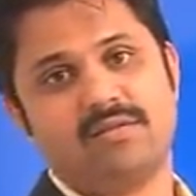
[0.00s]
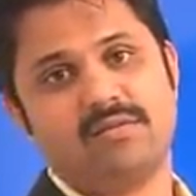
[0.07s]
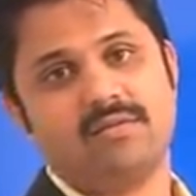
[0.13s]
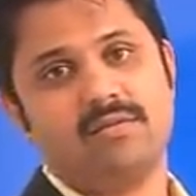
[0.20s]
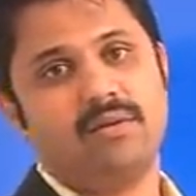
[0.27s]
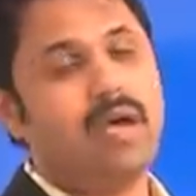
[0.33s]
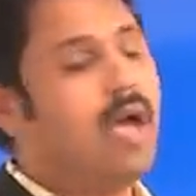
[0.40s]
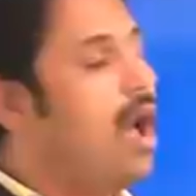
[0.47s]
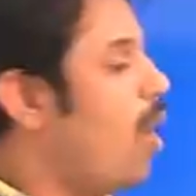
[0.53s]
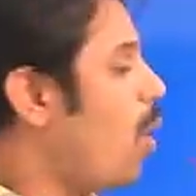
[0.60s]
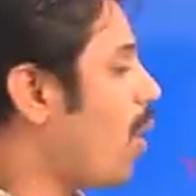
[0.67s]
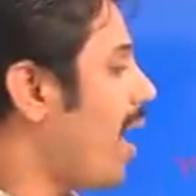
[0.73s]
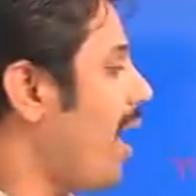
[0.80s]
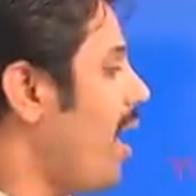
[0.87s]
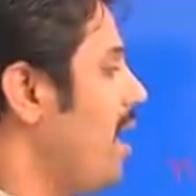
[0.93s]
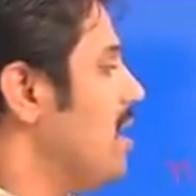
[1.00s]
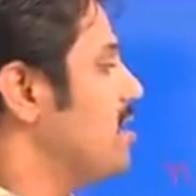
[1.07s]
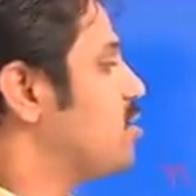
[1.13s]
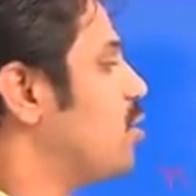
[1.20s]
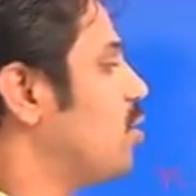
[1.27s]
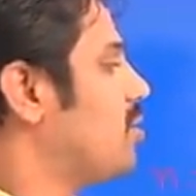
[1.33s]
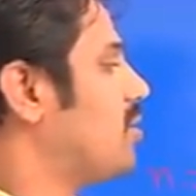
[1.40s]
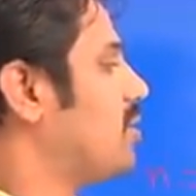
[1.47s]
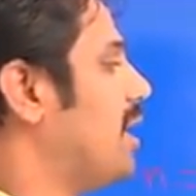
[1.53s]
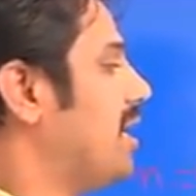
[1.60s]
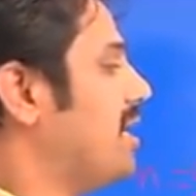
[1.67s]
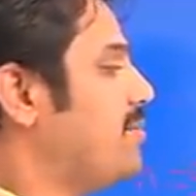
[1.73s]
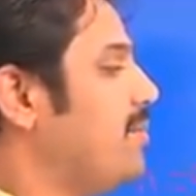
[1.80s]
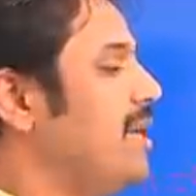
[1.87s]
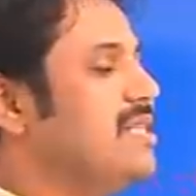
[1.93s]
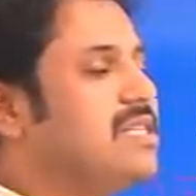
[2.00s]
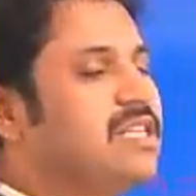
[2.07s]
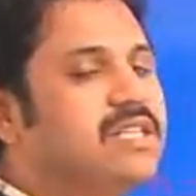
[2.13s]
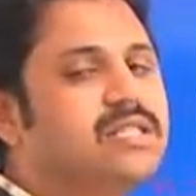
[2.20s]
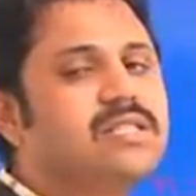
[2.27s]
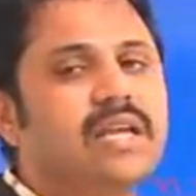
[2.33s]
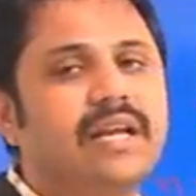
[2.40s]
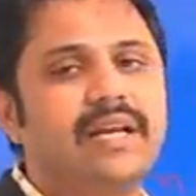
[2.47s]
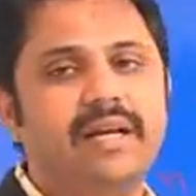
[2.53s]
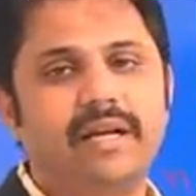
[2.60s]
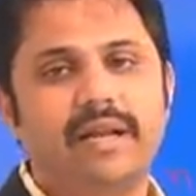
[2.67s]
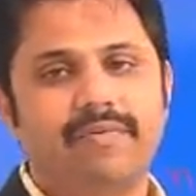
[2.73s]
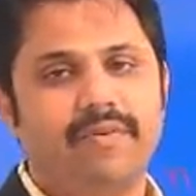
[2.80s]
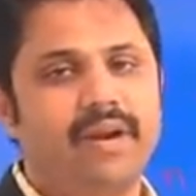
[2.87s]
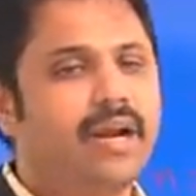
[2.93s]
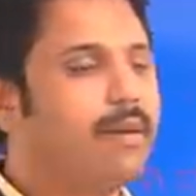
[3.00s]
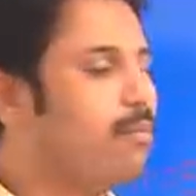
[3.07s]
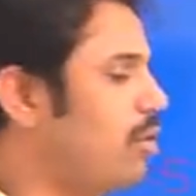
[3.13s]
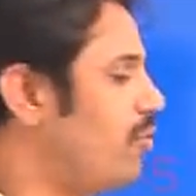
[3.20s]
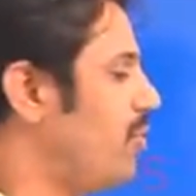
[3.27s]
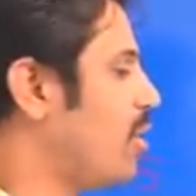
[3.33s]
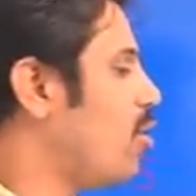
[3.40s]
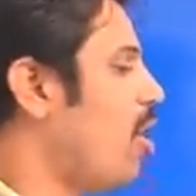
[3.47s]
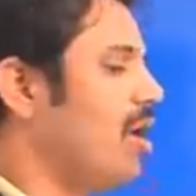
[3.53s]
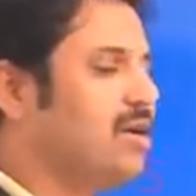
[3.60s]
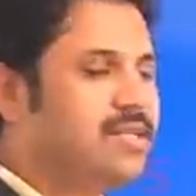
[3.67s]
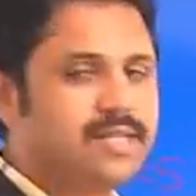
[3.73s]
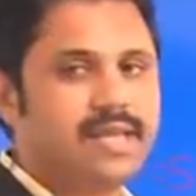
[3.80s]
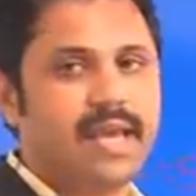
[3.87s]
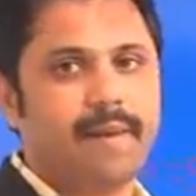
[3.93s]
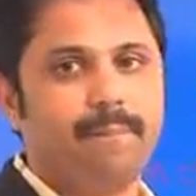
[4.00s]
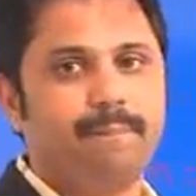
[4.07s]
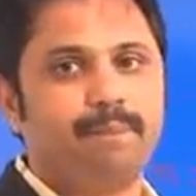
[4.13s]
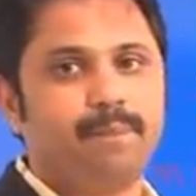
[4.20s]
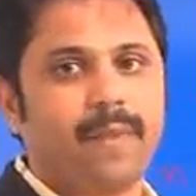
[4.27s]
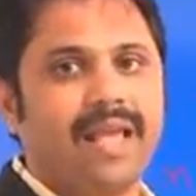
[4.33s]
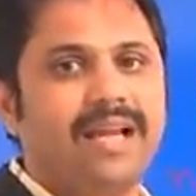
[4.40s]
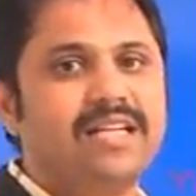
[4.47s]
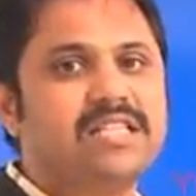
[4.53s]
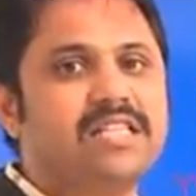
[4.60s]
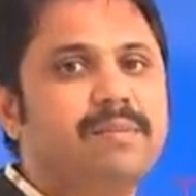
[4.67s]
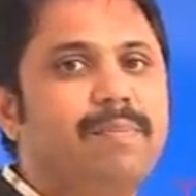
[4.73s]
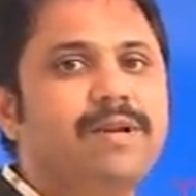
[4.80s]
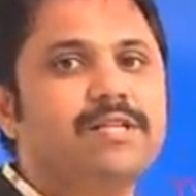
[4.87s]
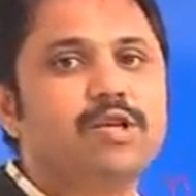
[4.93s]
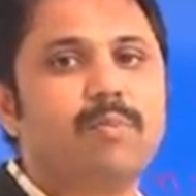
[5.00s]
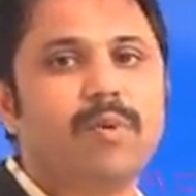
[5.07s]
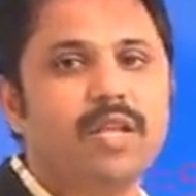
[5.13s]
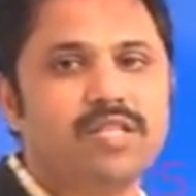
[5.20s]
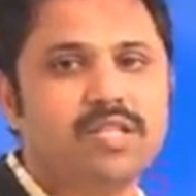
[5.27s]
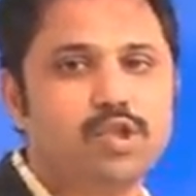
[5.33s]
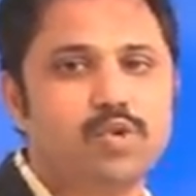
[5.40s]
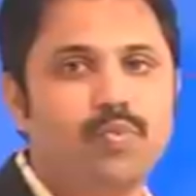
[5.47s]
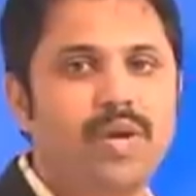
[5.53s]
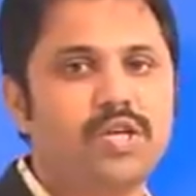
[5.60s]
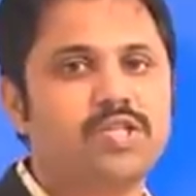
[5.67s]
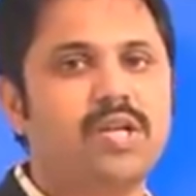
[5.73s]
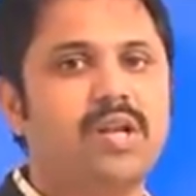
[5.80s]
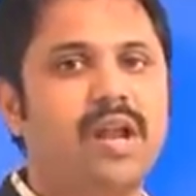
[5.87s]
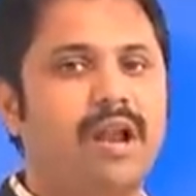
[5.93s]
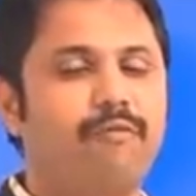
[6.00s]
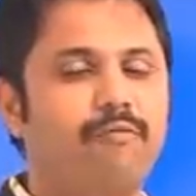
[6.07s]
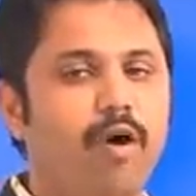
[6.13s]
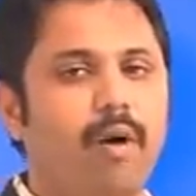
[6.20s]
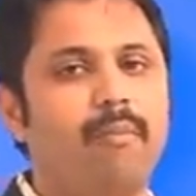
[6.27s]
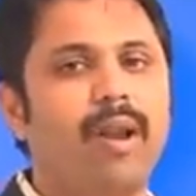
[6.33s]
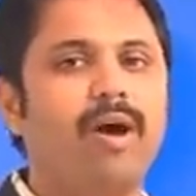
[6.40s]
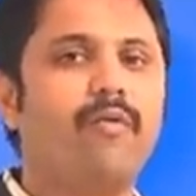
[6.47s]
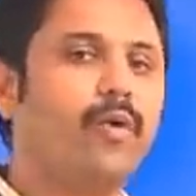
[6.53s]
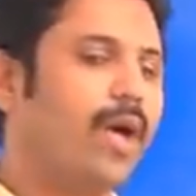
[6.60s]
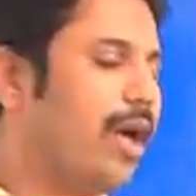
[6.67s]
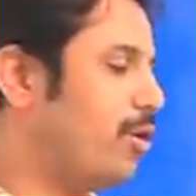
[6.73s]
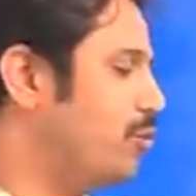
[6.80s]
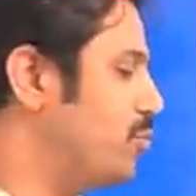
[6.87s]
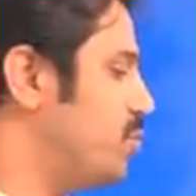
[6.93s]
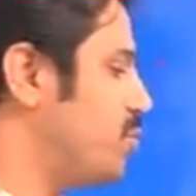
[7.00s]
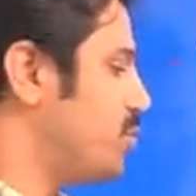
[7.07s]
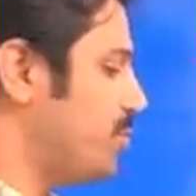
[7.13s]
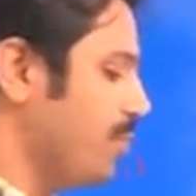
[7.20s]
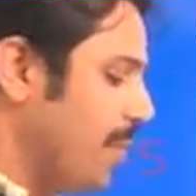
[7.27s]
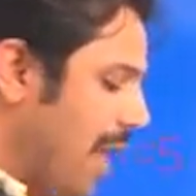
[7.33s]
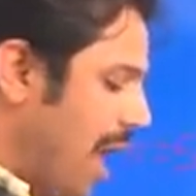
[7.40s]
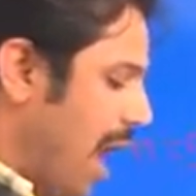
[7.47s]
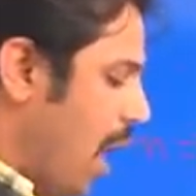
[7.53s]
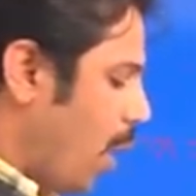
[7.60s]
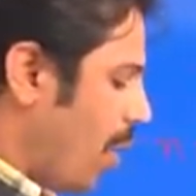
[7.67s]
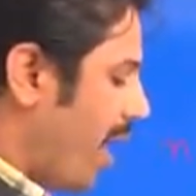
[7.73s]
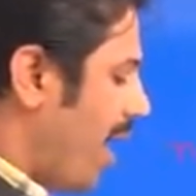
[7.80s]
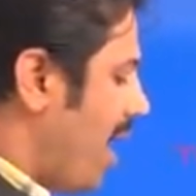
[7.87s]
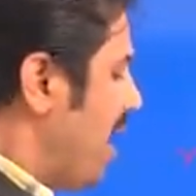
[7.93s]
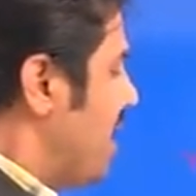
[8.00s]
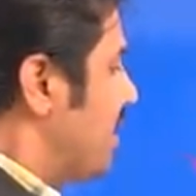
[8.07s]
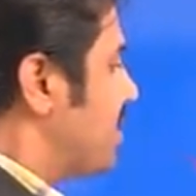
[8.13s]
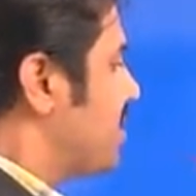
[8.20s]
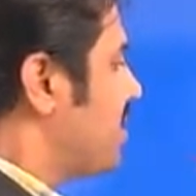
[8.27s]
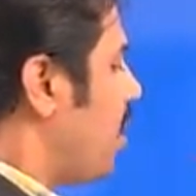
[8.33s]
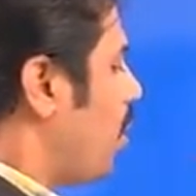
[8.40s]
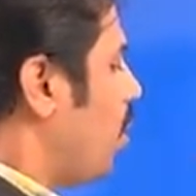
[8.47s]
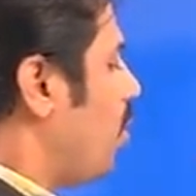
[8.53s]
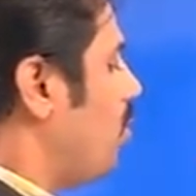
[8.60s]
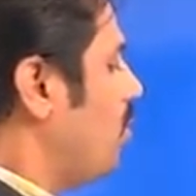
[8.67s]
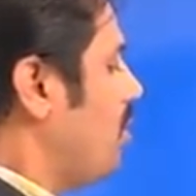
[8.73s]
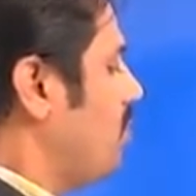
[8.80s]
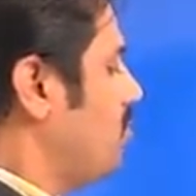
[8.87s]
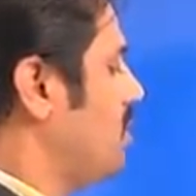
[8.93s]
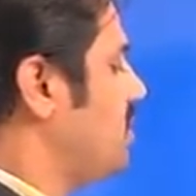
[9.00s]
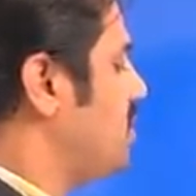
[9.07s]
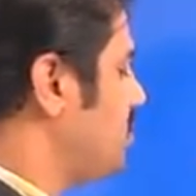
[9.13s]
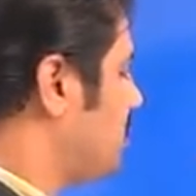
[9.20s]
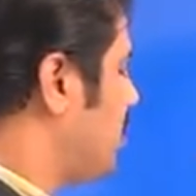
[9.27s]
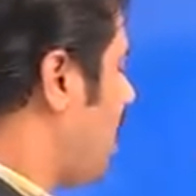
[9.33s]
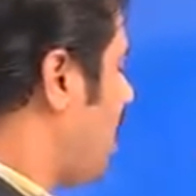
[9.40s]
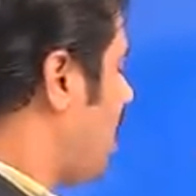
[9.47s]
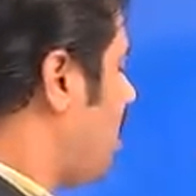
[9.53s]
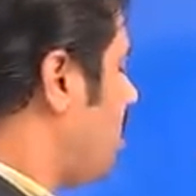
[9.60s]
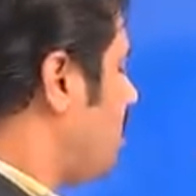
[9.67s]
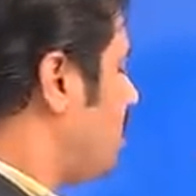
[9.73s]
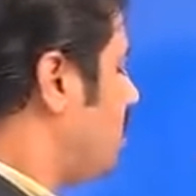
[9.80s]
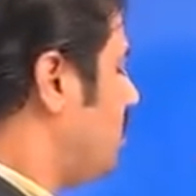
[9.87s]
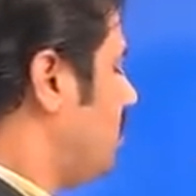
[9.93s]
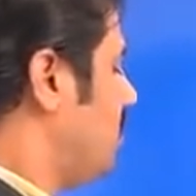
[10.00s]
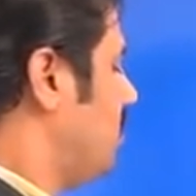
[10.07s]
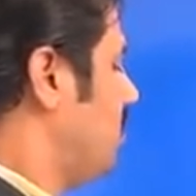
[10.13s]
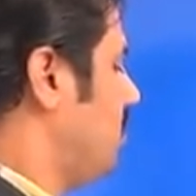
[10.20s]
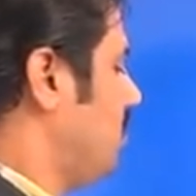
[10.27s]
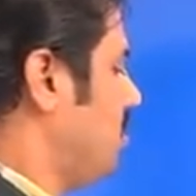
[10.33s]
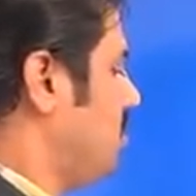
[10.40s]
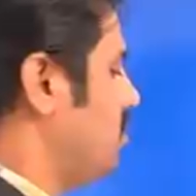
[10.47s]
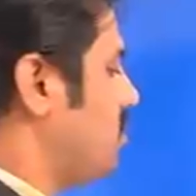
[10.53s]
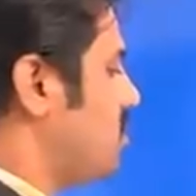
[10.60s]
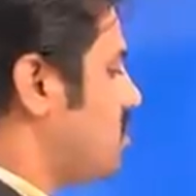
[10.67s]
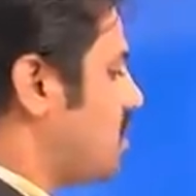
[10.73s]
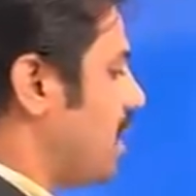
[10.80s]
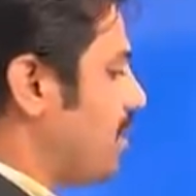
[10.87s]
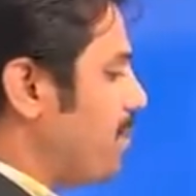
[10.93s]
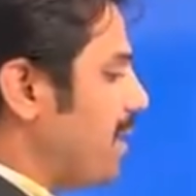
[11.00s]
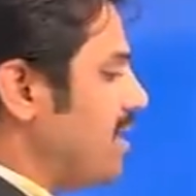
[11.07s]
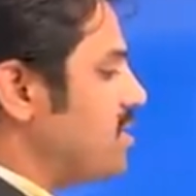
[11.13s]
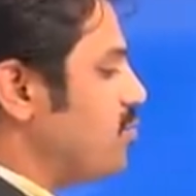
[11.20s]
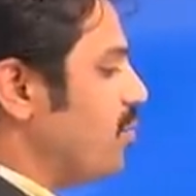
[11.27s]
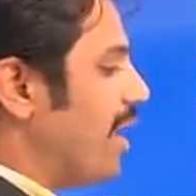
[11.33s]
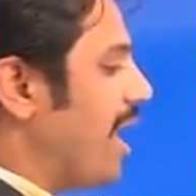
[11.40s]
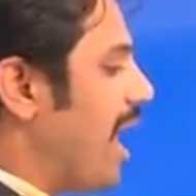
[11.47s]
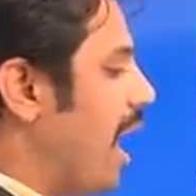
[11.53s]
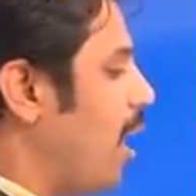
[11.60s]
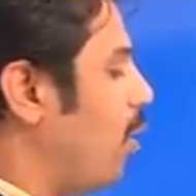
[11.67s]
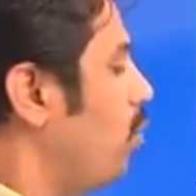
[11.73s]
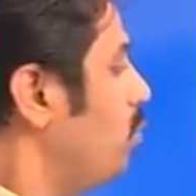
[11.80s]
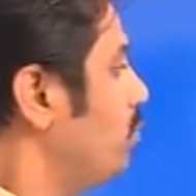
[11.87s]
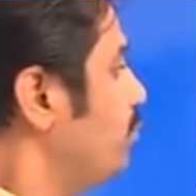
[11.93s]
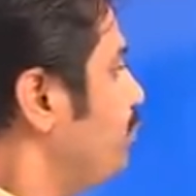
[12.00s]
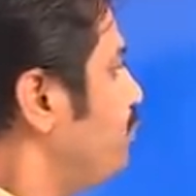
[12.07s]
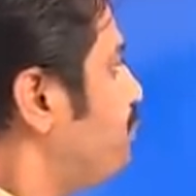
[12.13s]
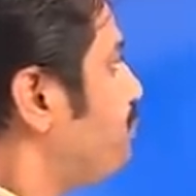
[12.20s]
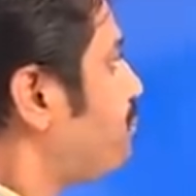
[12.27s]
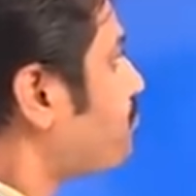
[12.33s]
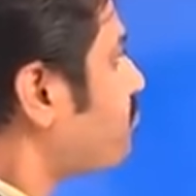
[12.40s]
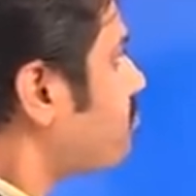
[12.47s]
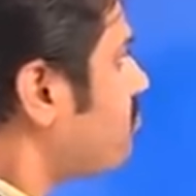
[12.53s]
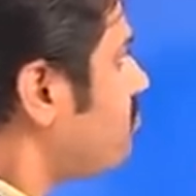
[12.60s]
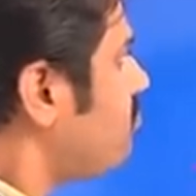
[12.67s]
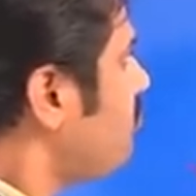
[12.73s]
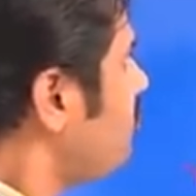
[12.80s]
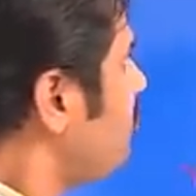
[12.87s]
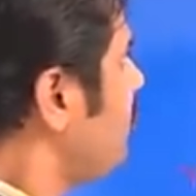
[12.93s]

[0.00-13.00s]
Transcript: Okay, so that means it is indefinable. We can't say. It depends upon the situation and formula we are using. Okay, so this is the statements we have for